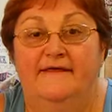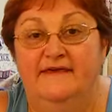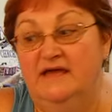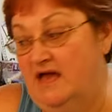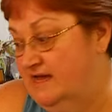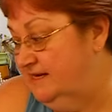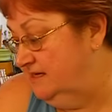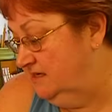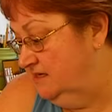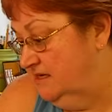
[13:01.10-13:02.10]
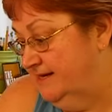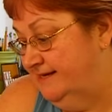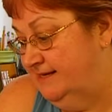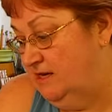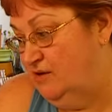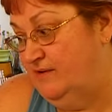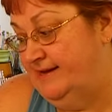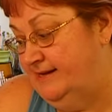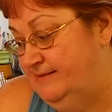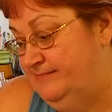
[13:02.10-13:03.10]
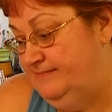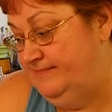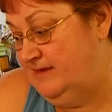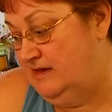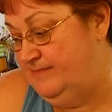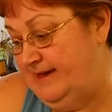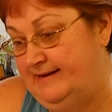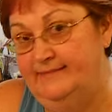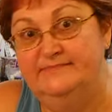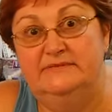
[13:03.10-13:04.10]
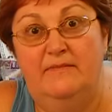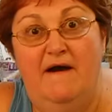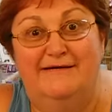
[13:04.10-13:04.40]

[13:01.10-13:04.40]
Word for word: I think I gotta, I gotta go. I gotta uh, pack up some